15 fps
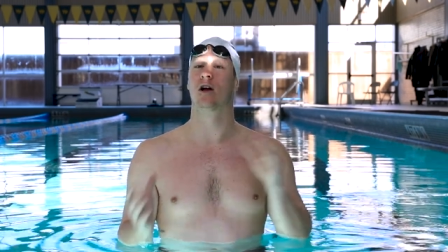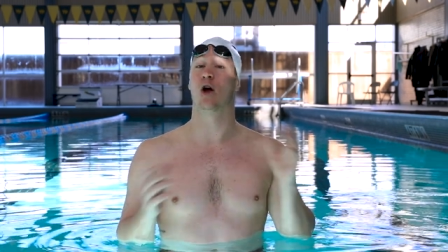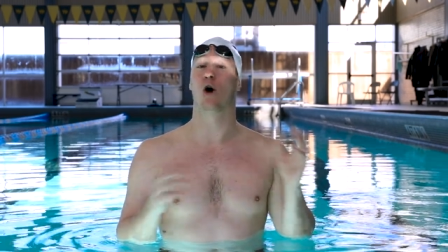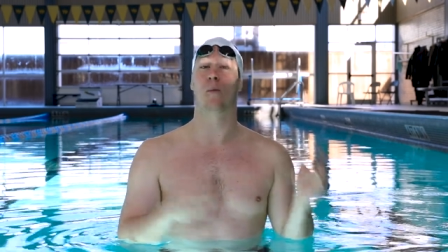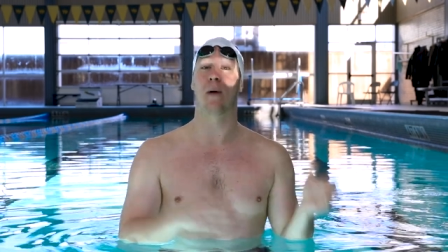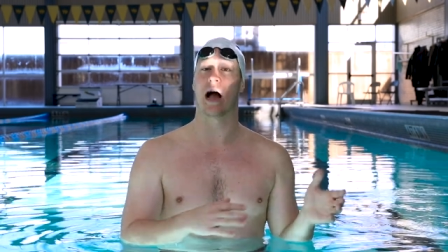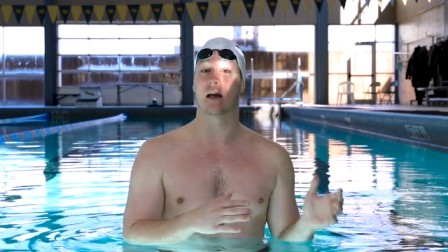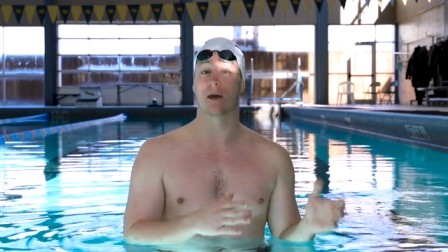
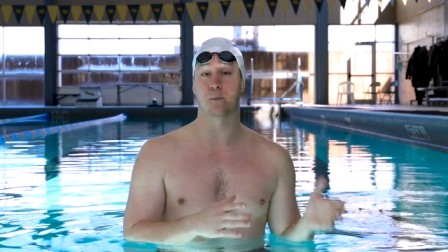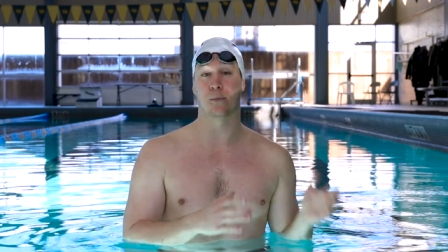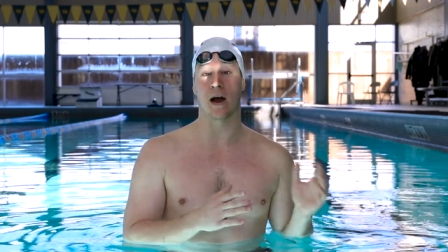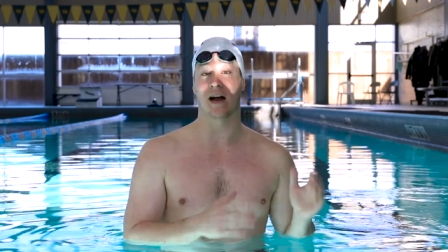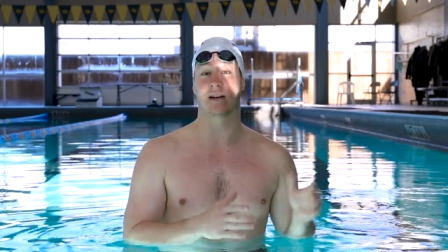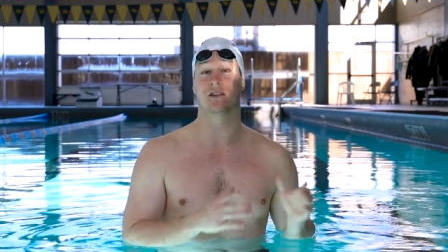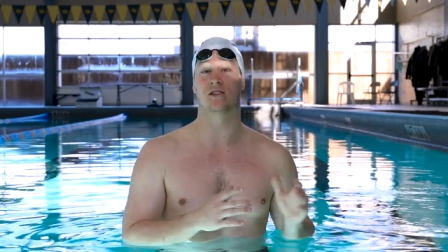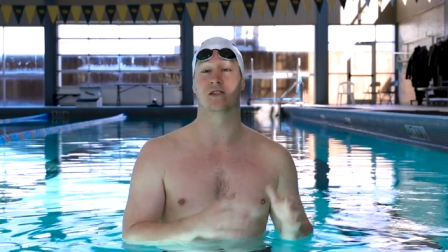go back and
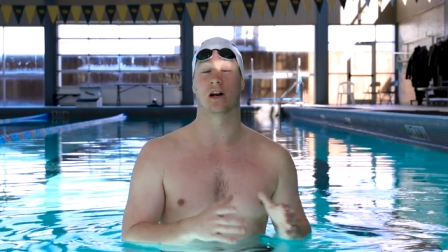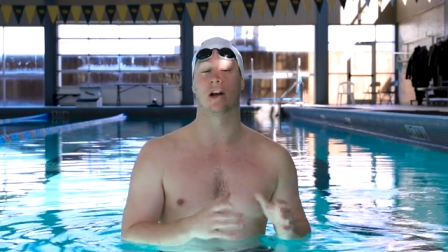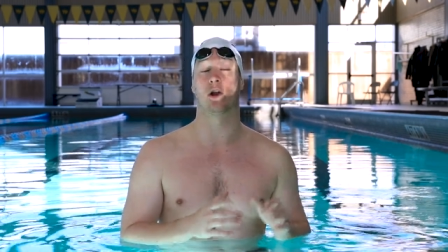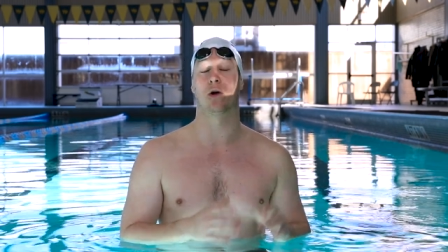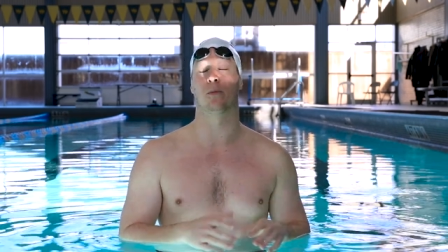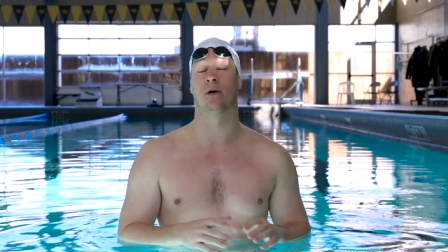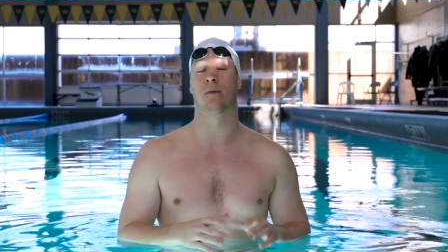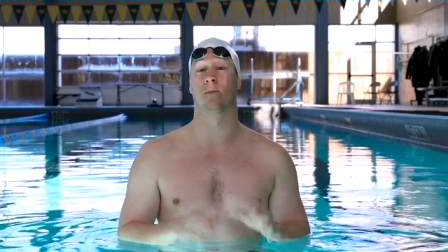practice it a
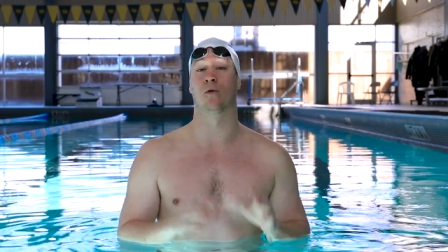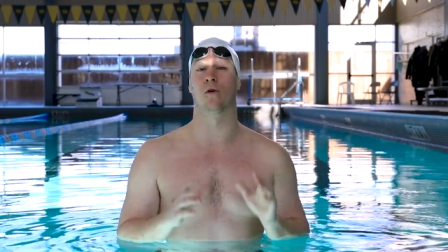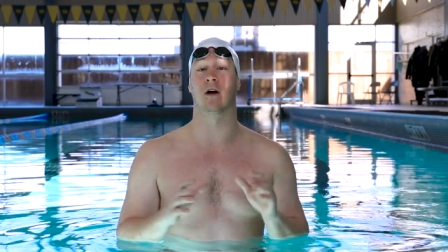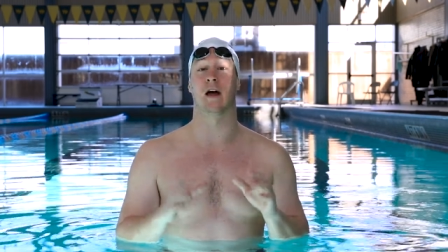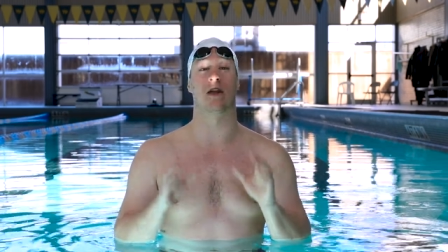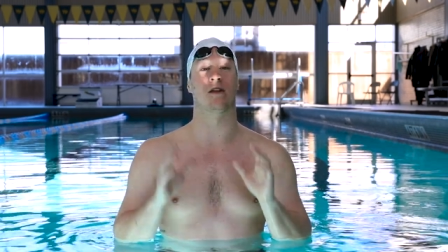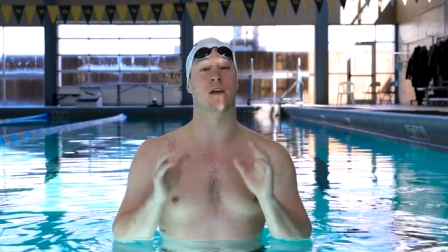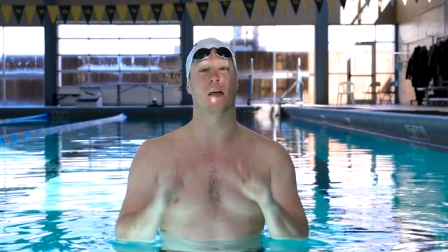little bit
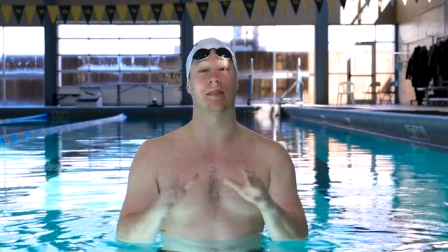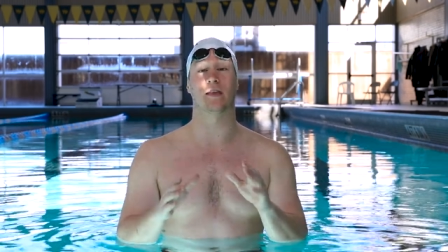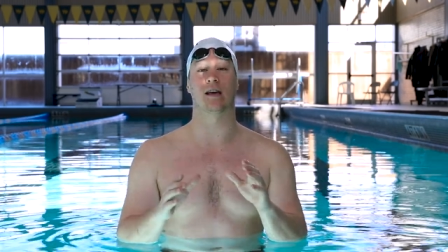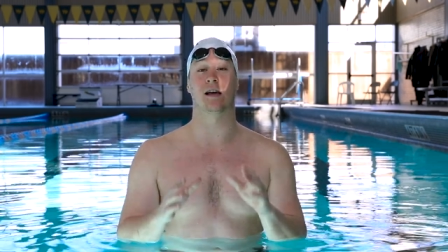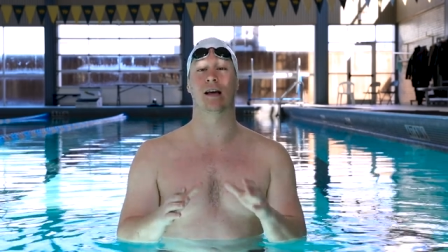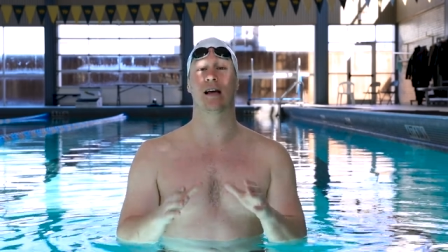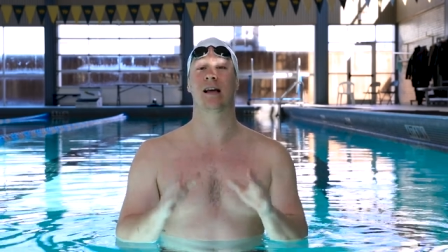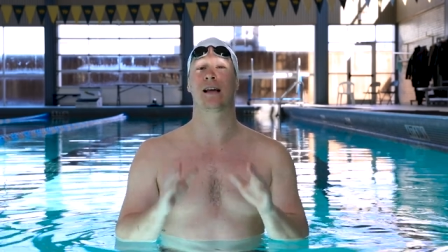more, and
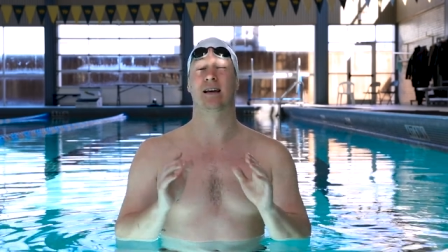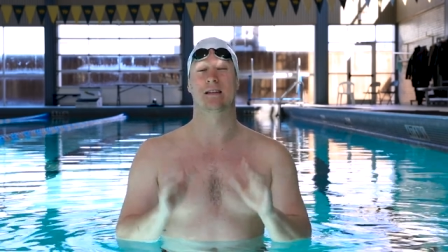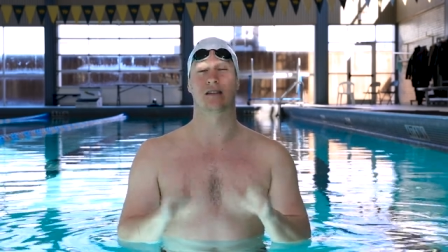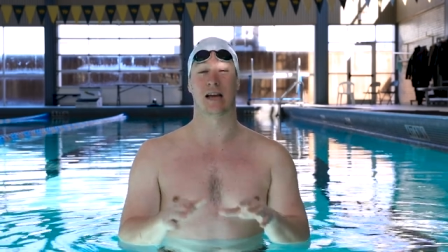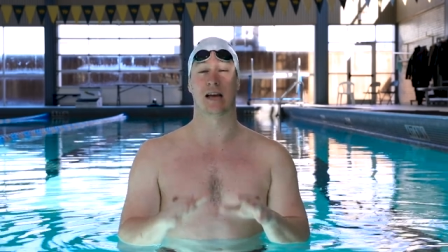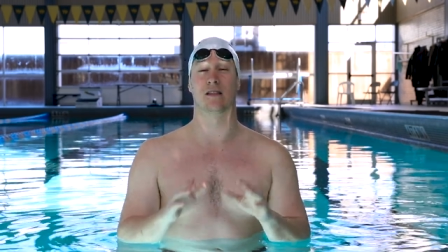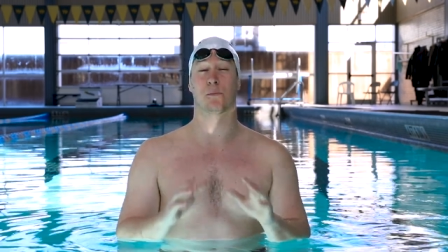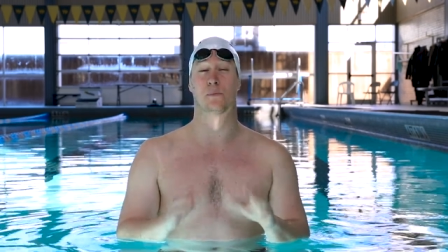nothing can
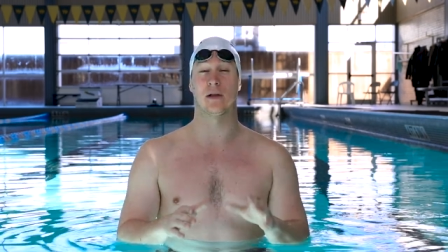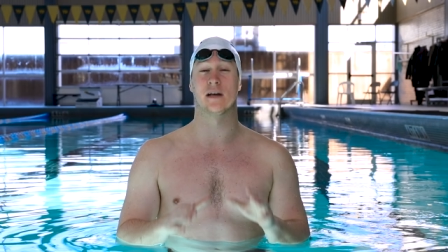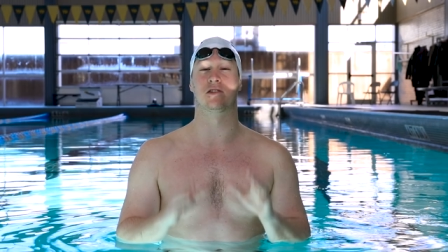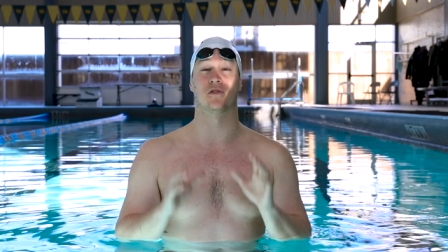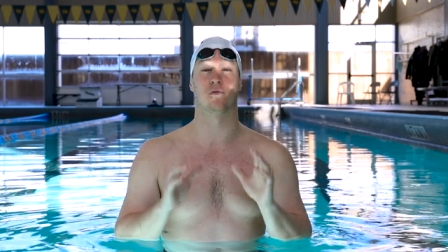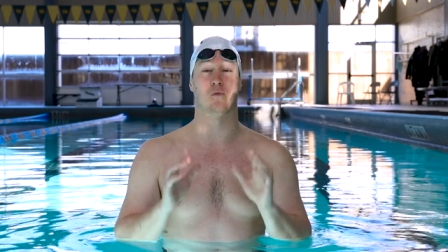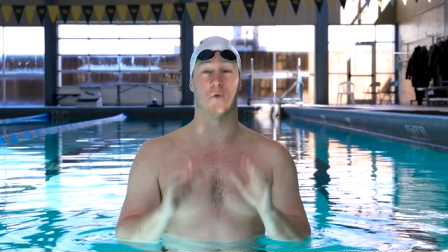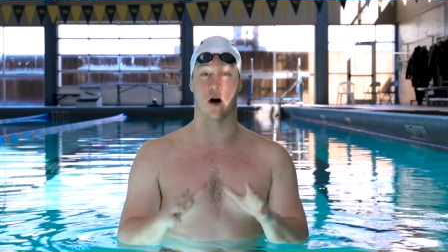take the
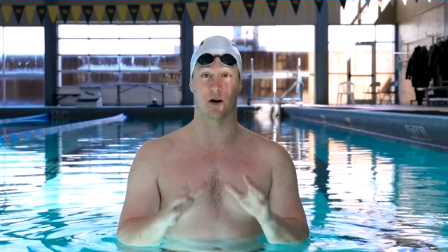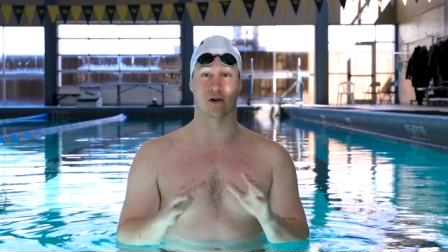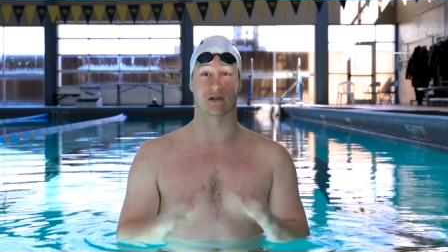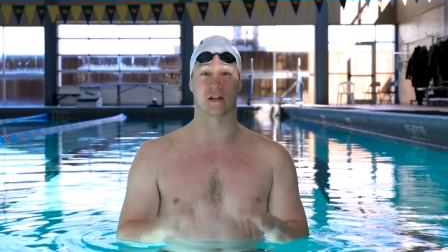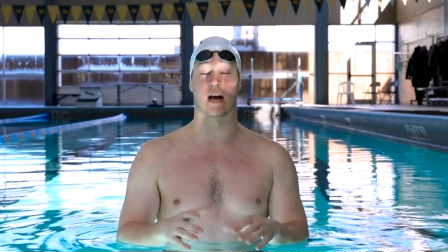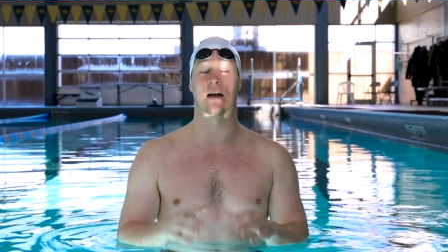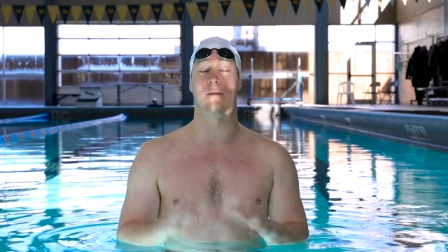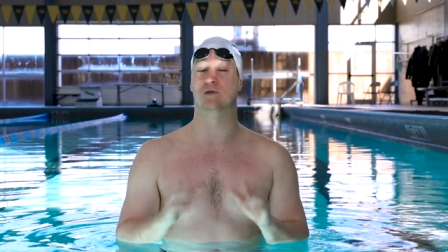place of water
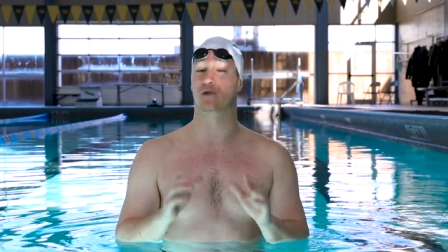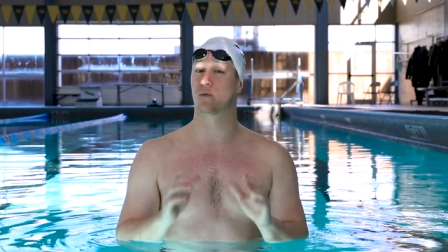time.